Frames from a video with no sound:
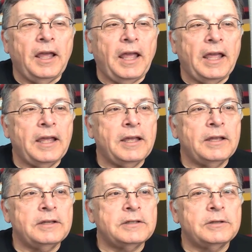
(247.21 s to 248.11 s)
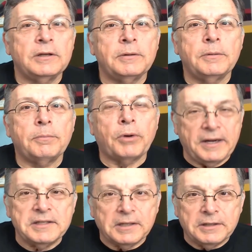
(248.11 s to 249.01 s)
is
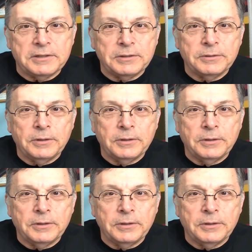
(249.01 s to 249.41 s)
priceless.